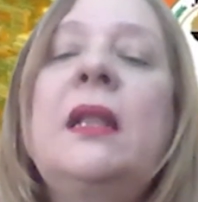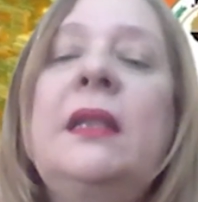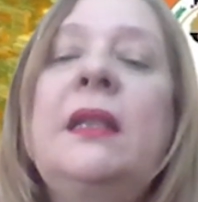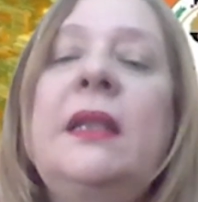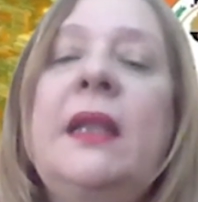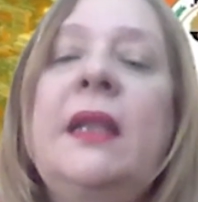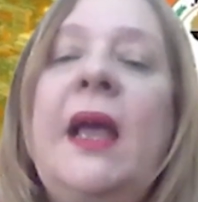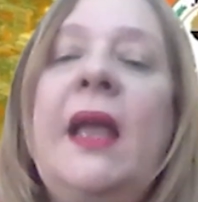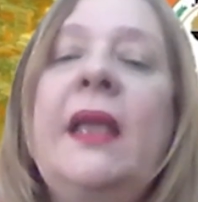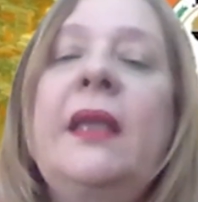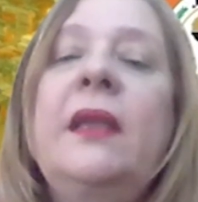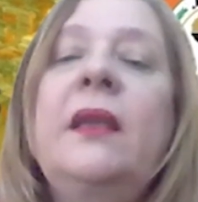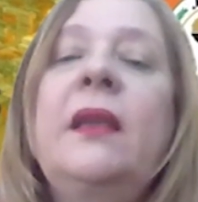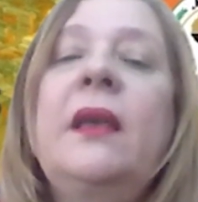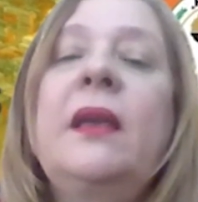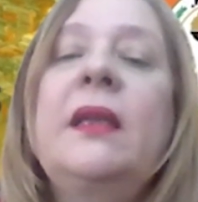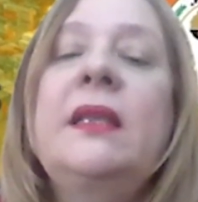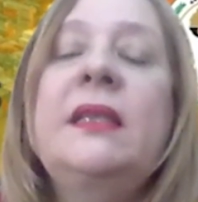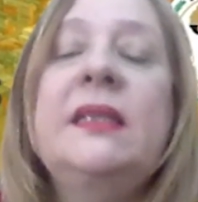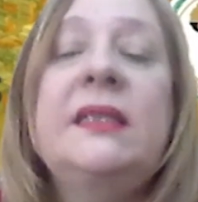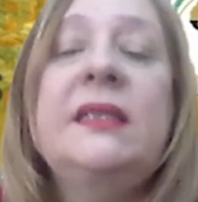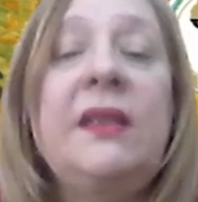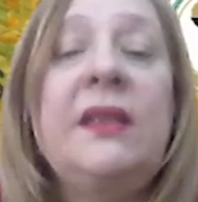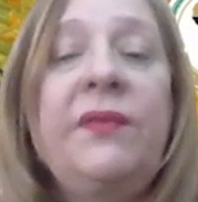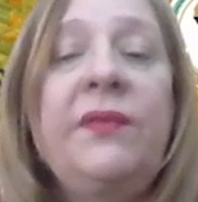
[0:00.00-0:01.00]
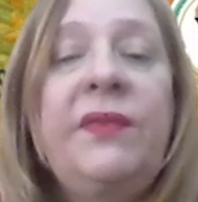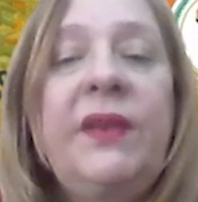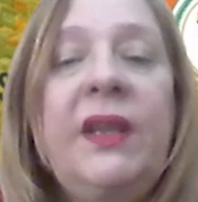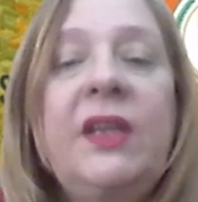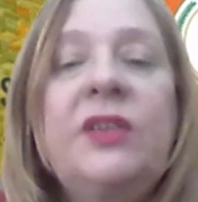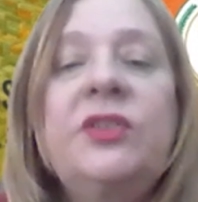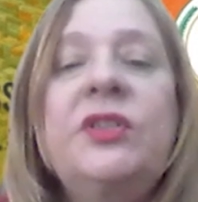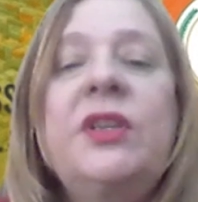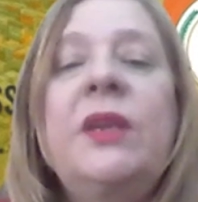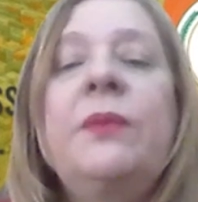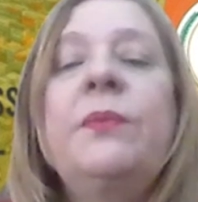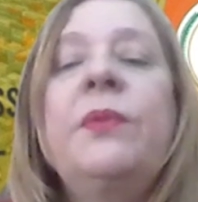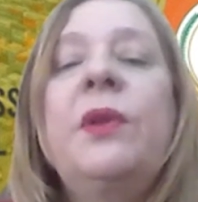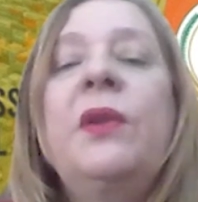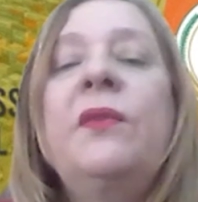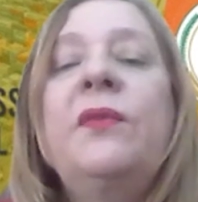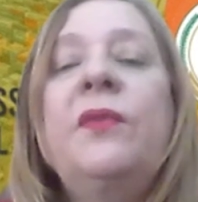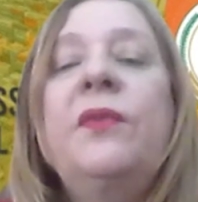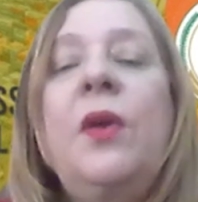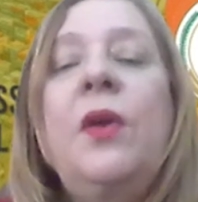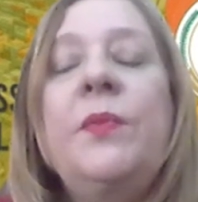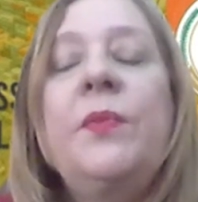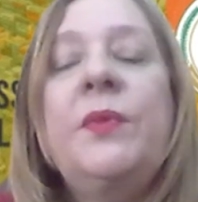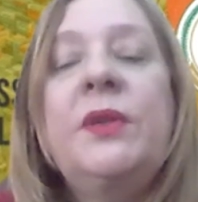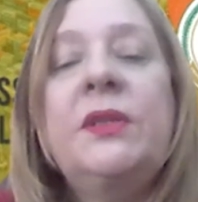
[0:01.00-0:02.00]
like East Africa Chamber
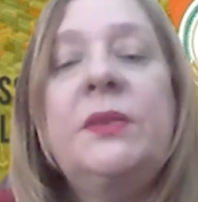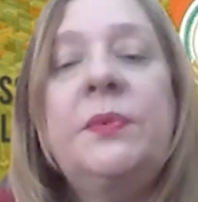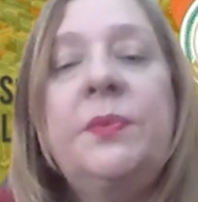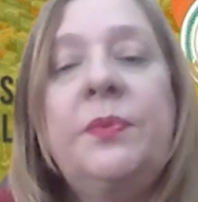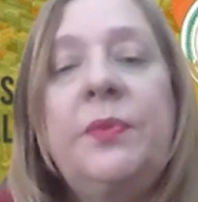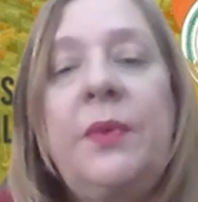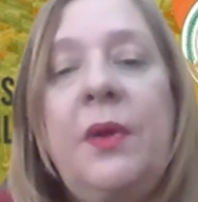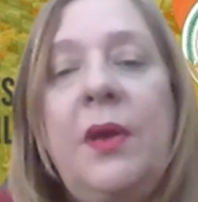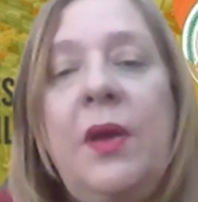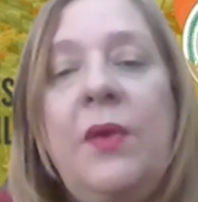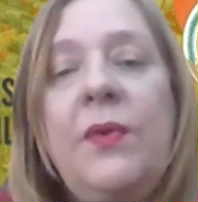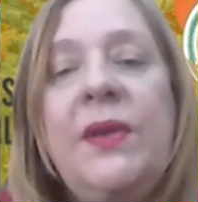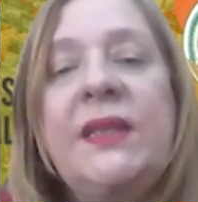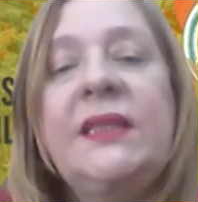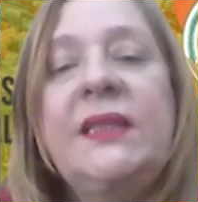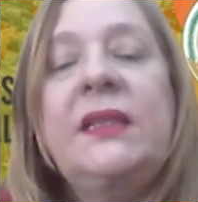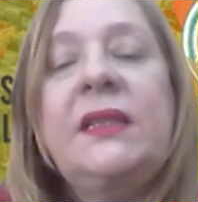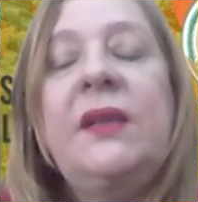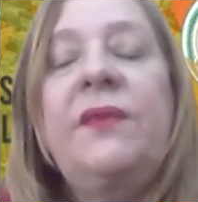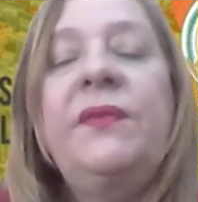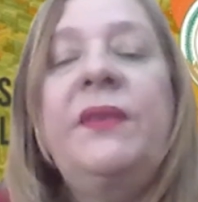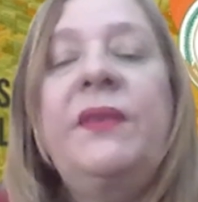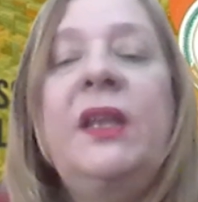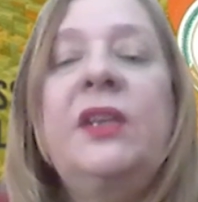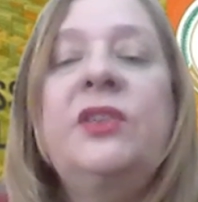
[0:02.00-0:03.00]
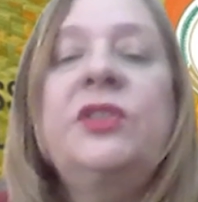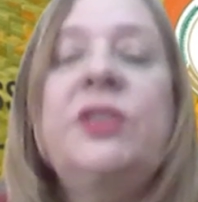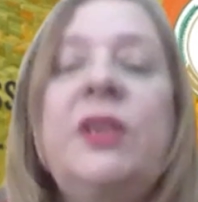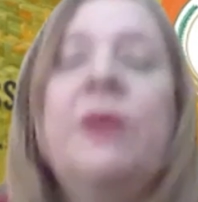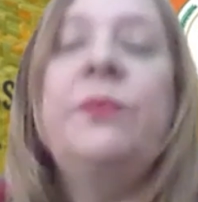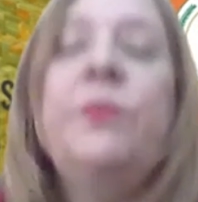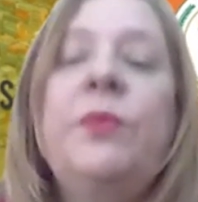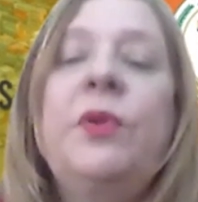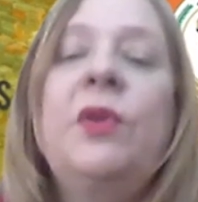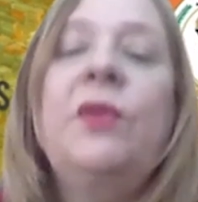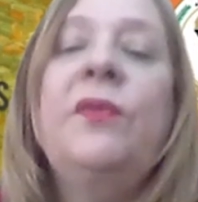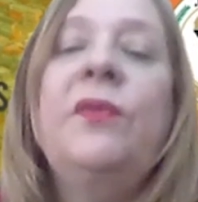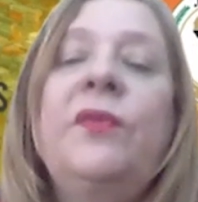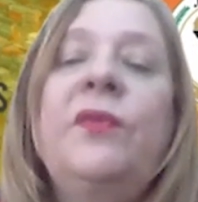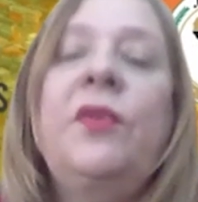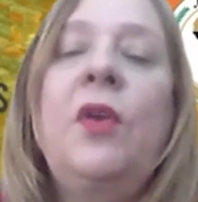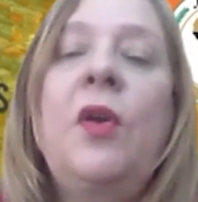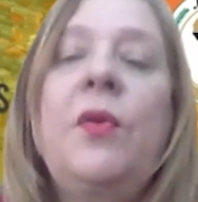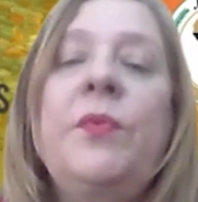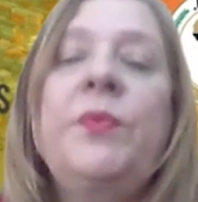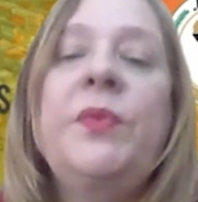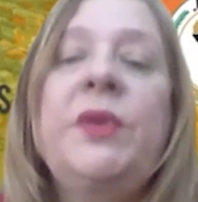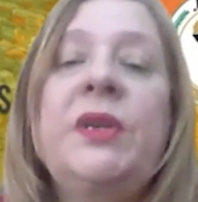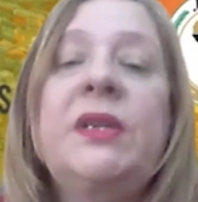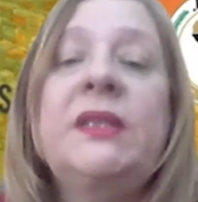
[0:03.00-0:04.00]
of Commerce, West Africa Chamber of
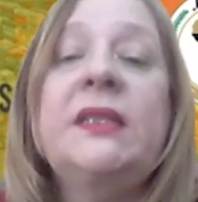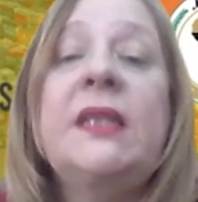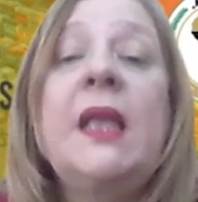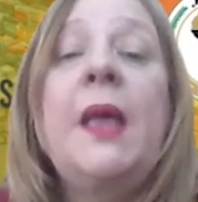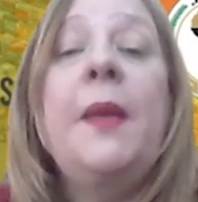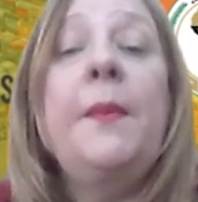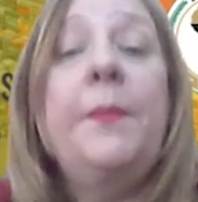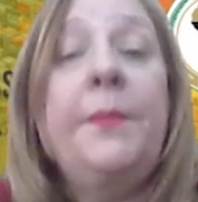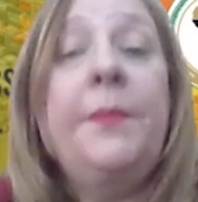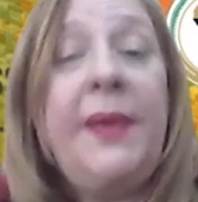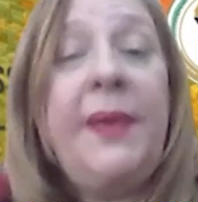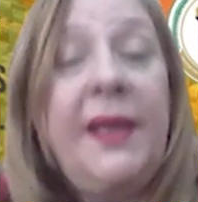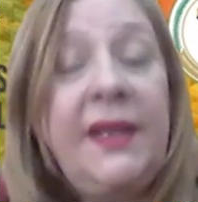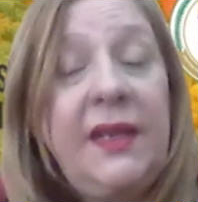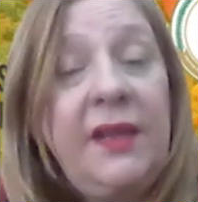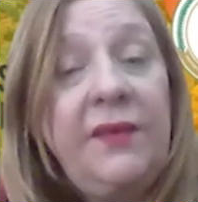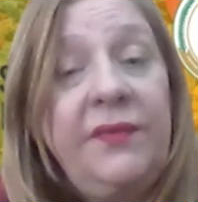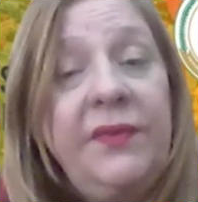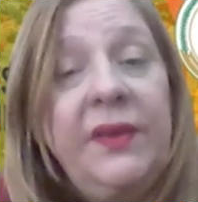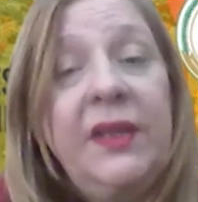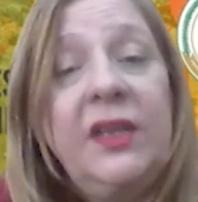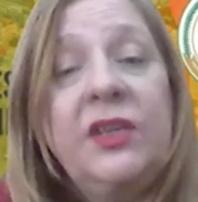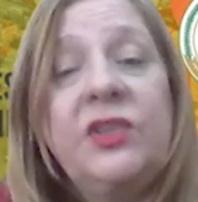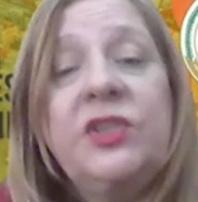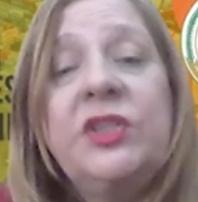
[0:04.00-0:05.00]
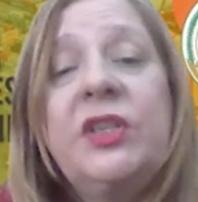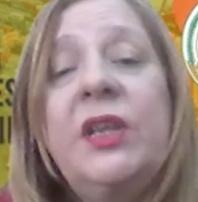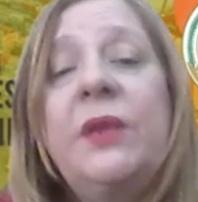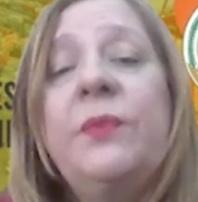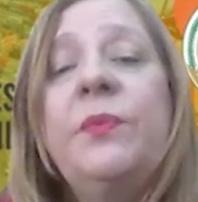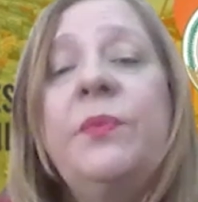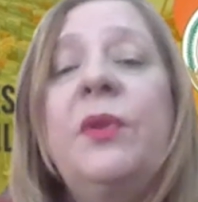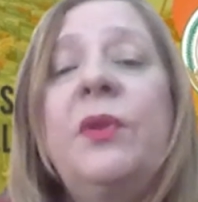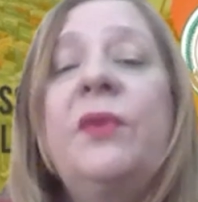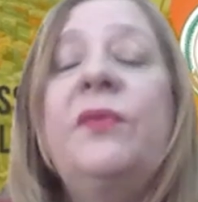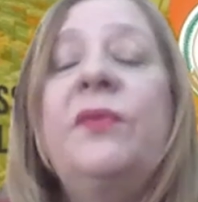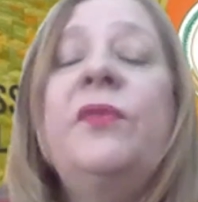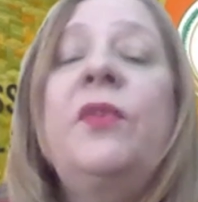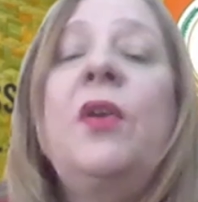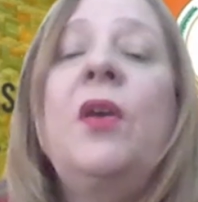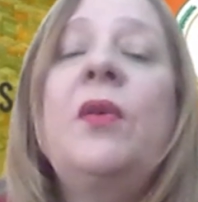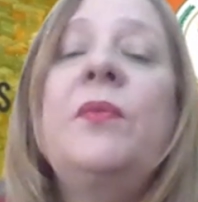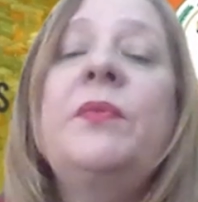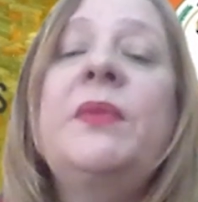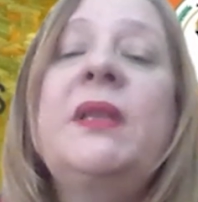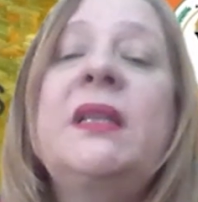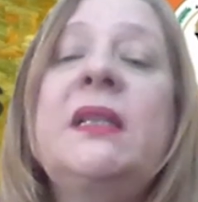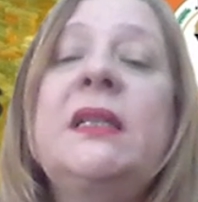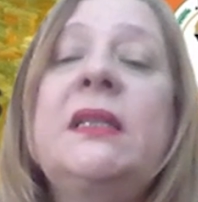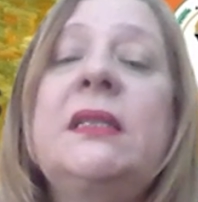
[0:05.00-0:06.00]
Commerce, Pan-African Chamber of
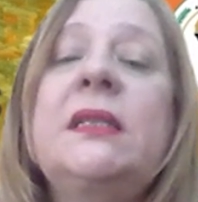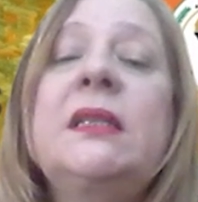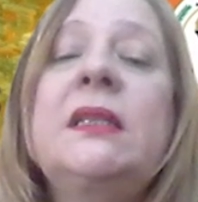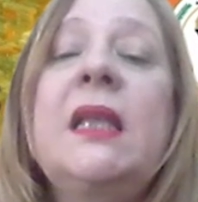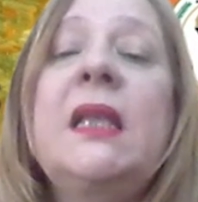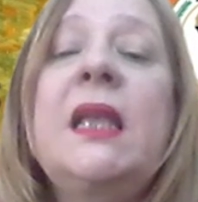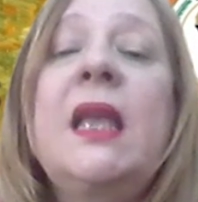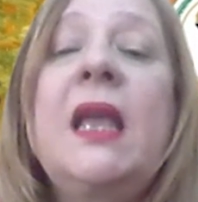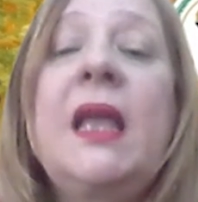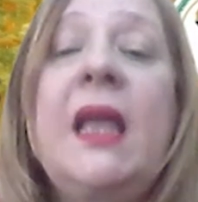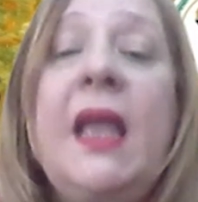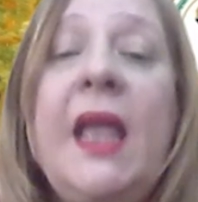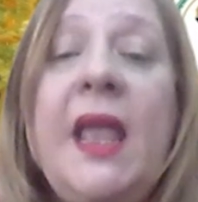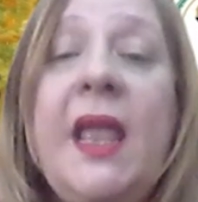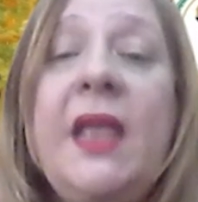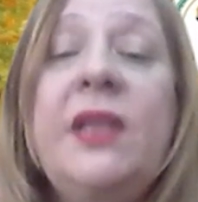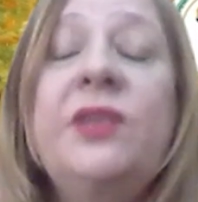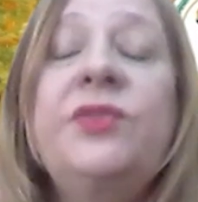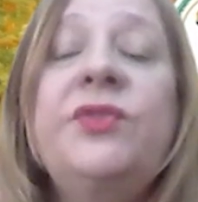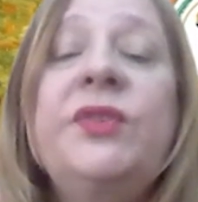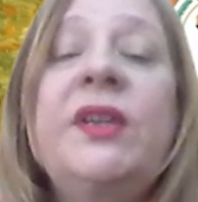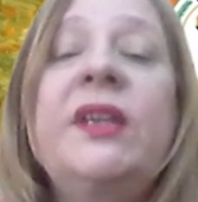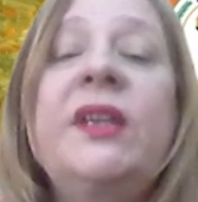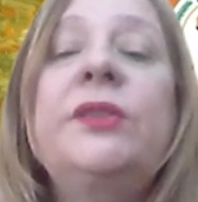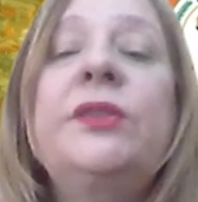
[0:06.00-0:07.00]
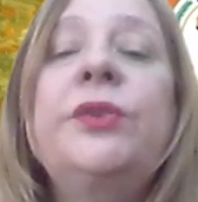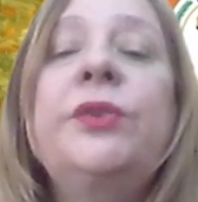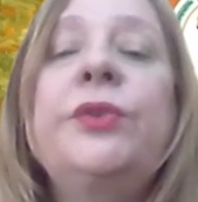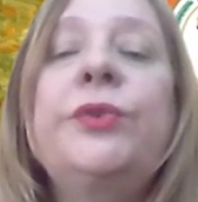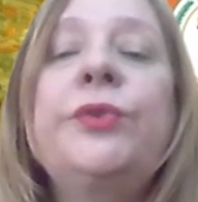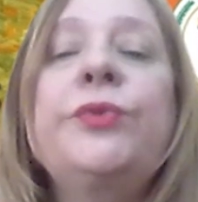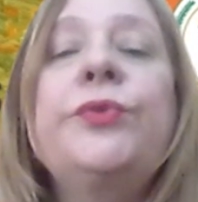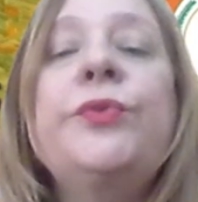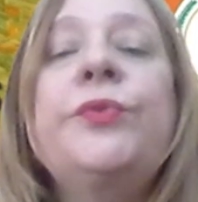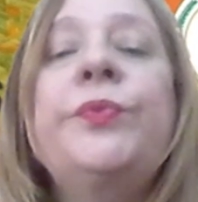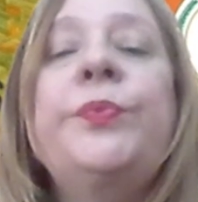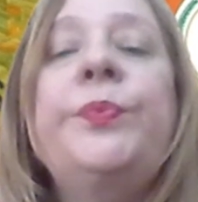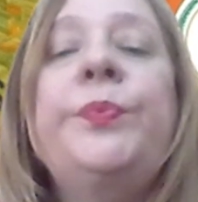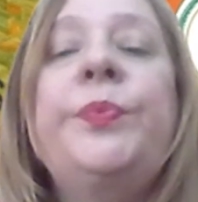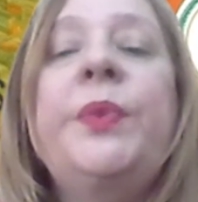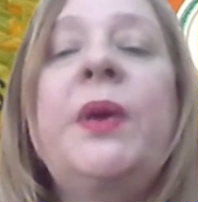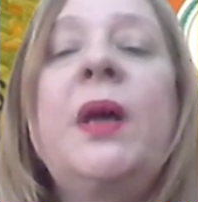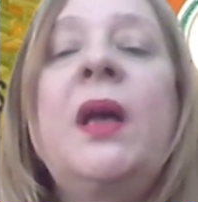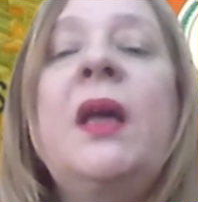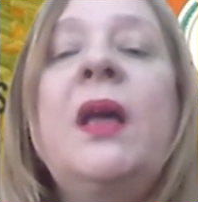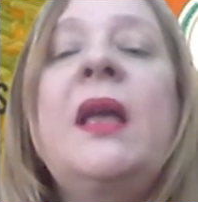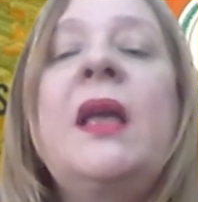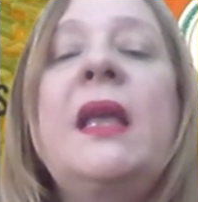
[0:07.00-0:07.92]
Commerce, A-Trade Group.